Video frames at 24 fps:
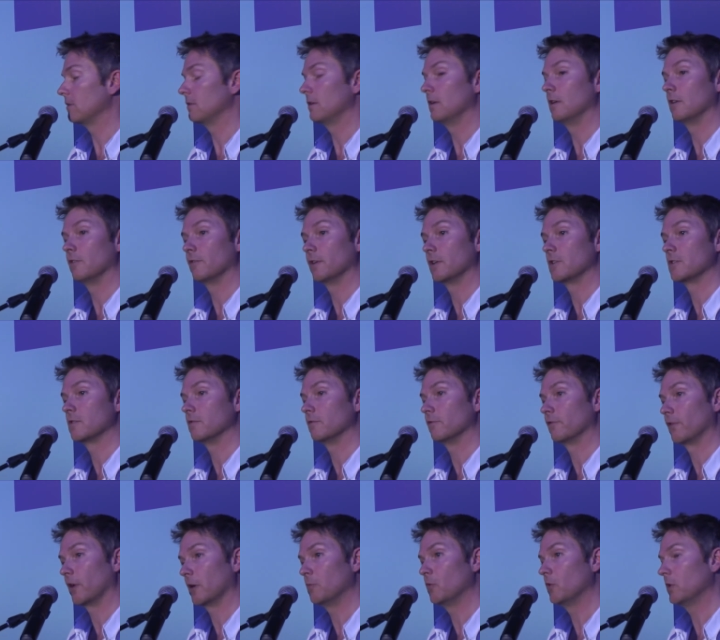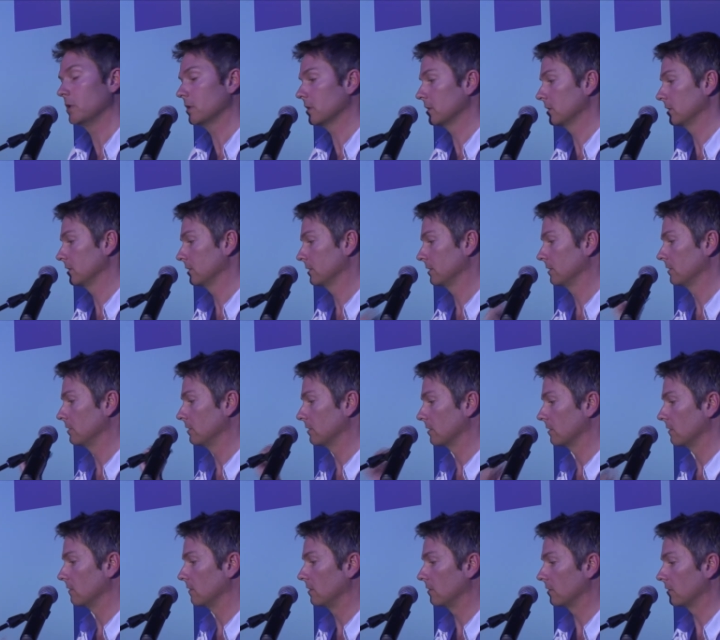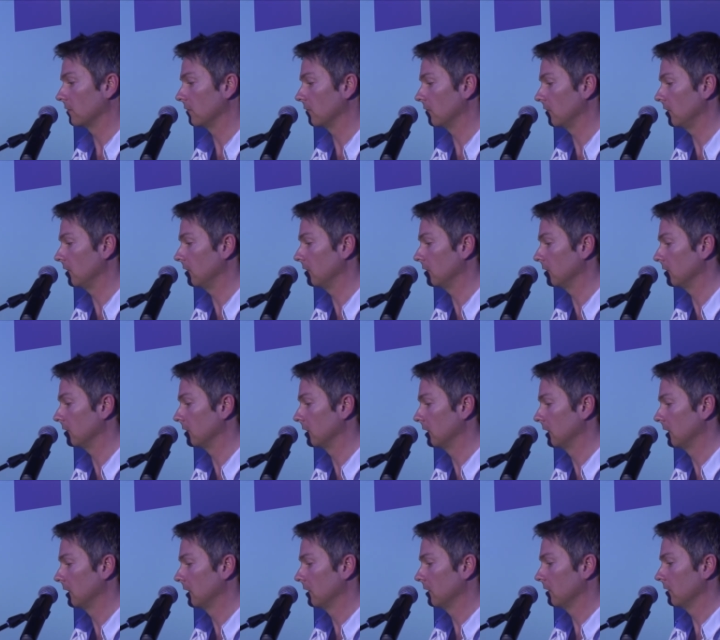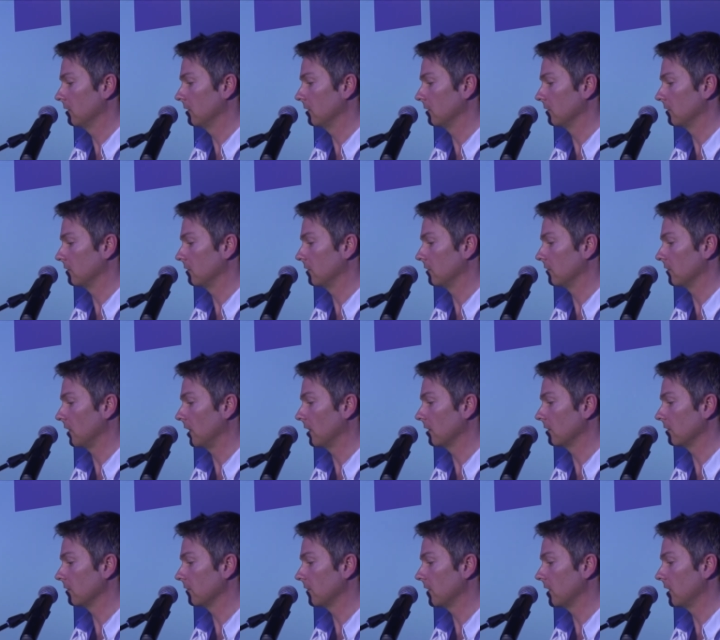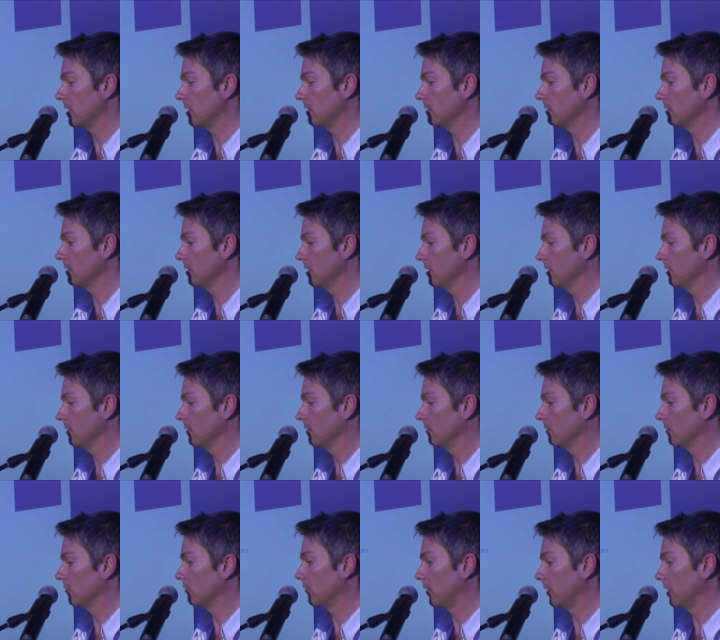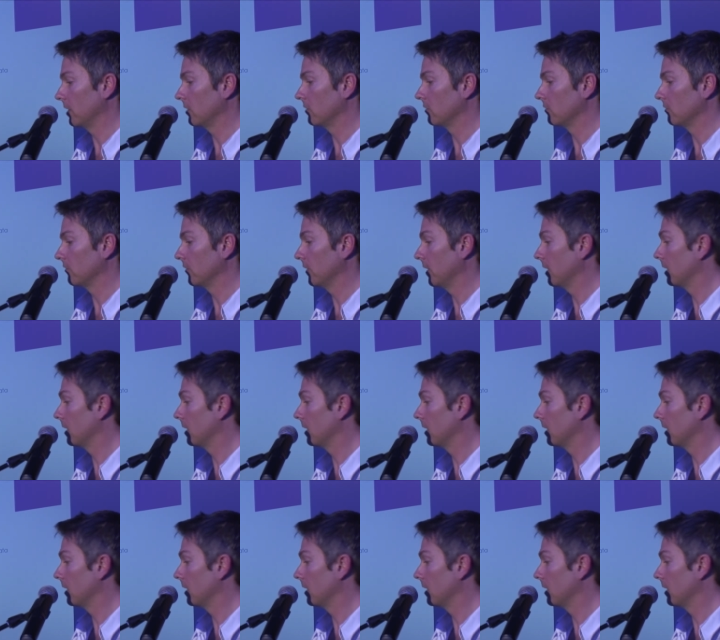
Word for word: and innovation framework. You can, you can see the, the, the titles there. So a very good